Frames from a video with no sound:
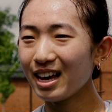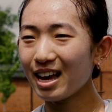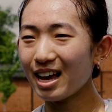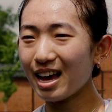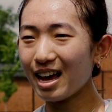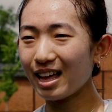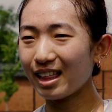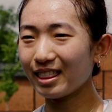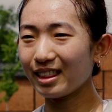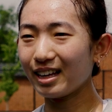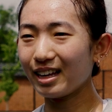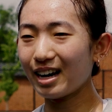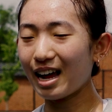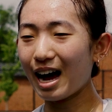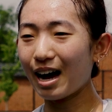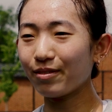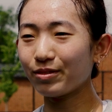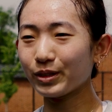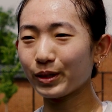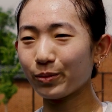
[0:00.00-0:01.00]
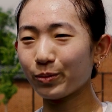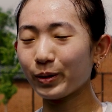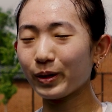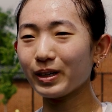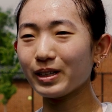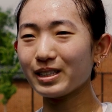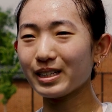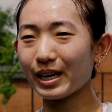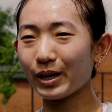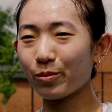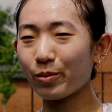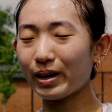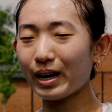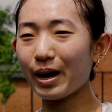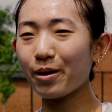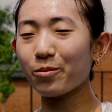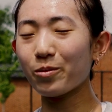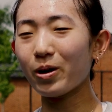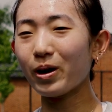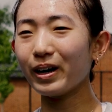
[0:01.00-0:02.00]
And then afterwards, like, when I
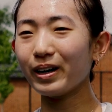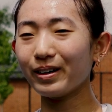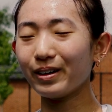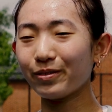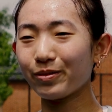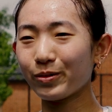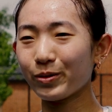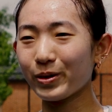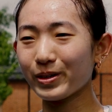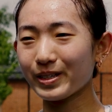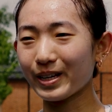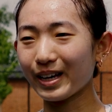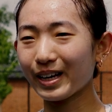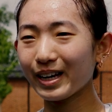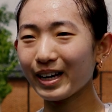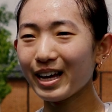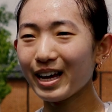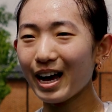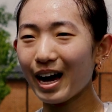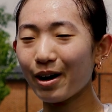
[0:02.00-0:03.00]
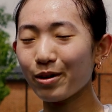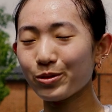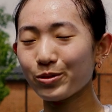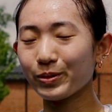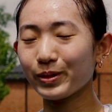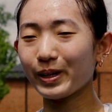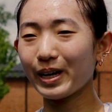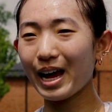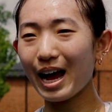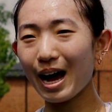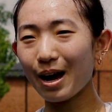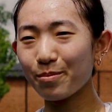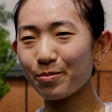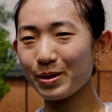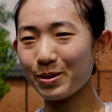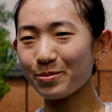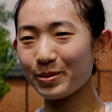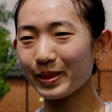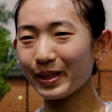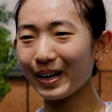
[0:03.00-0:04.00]
won, of course, like, I was really happy,
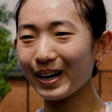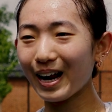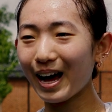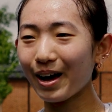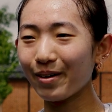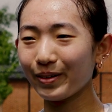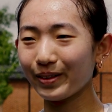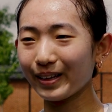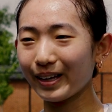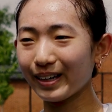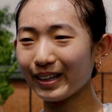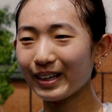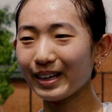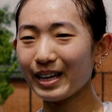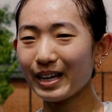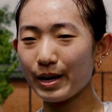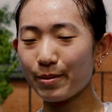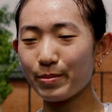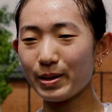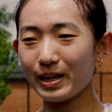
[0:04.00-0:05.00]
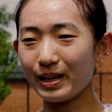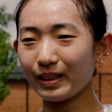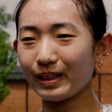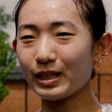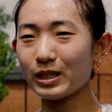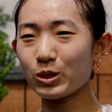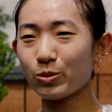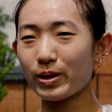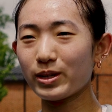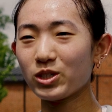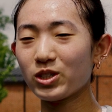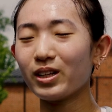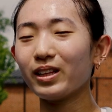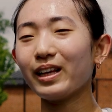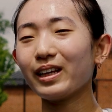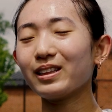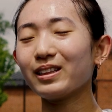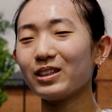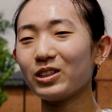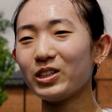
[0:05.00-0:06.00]
but then I would, like, immediately switch to,
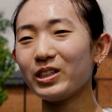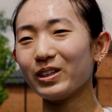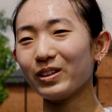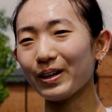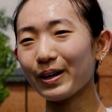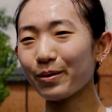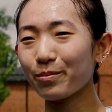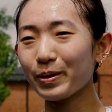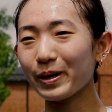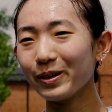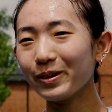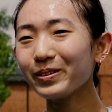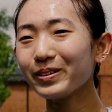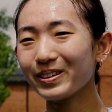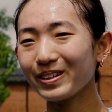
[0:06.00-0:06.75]
like, the cheering mode.